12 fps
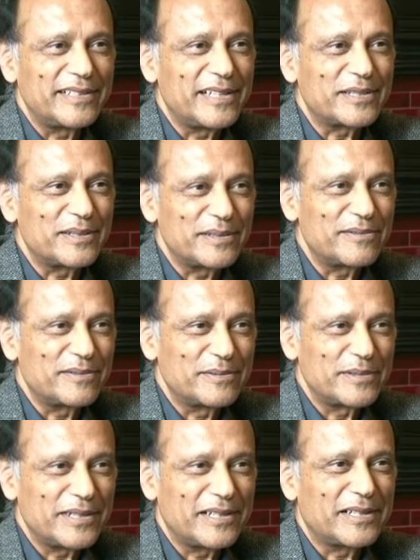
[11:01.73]
It doesn't
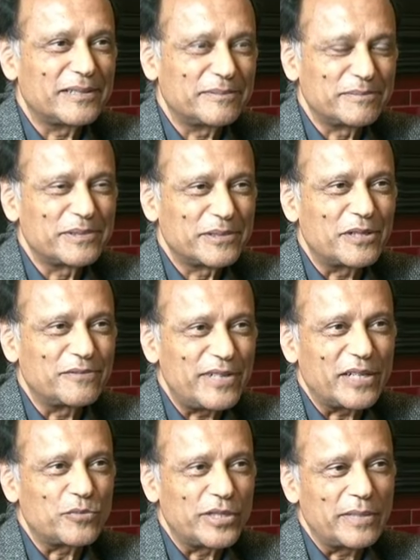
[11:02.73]

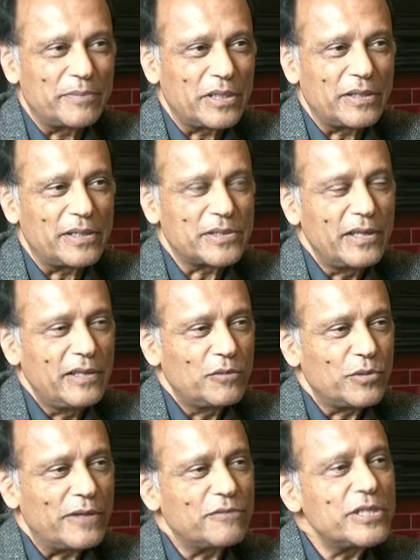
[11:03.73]
conflict with them, because
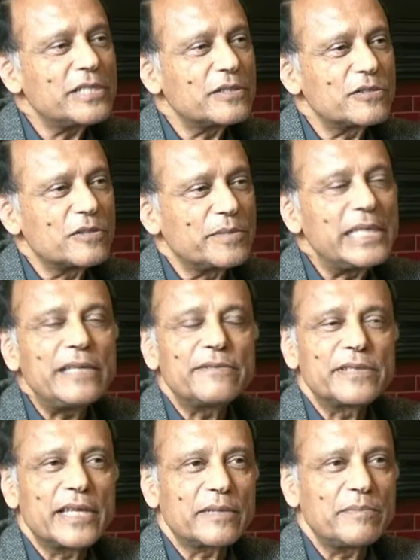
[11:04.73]
we have reasons to
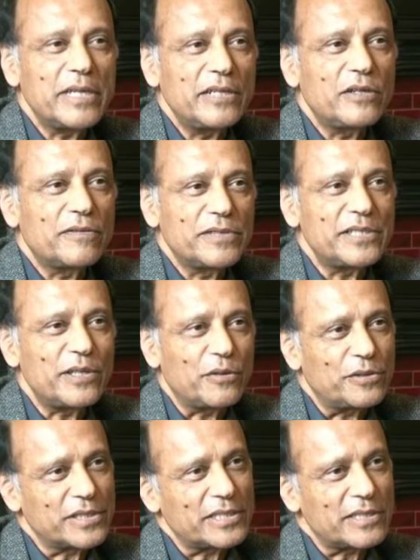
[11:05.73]
believe that many of these
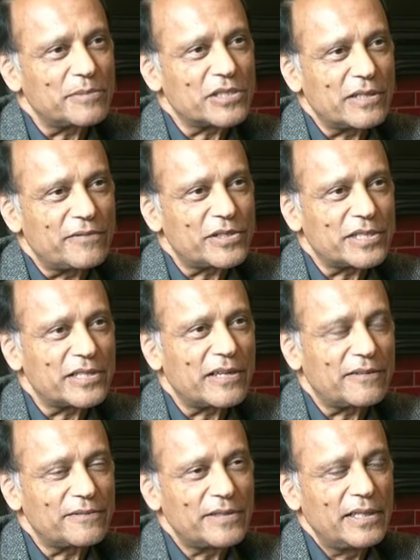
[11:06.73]
ecosystem services
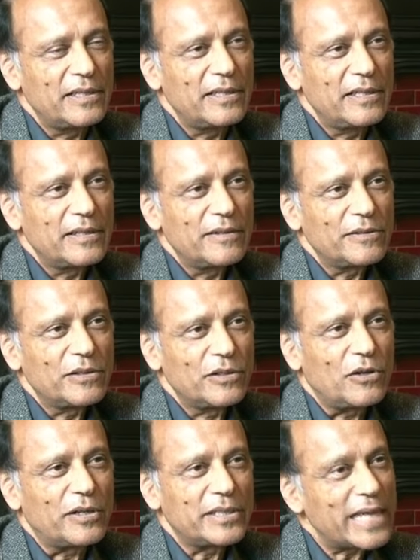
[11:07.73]
have
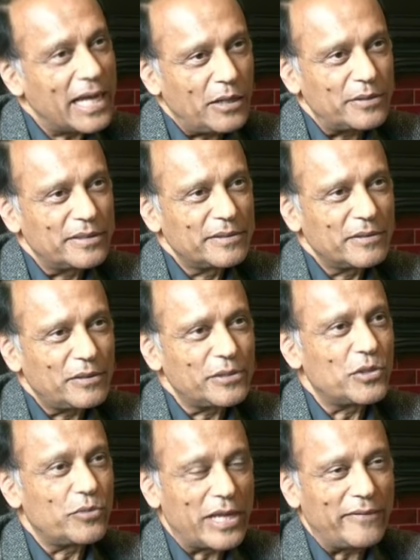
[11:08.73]
gone down,
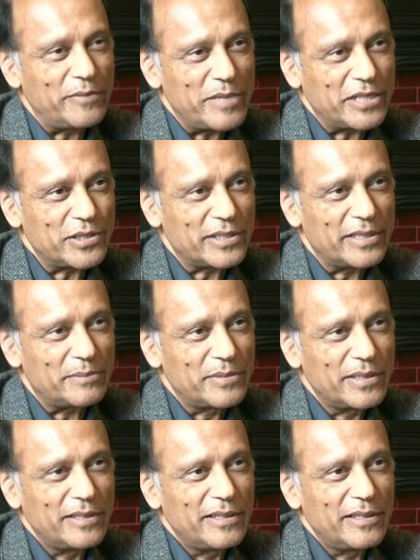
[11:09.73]
although we haven't measured them.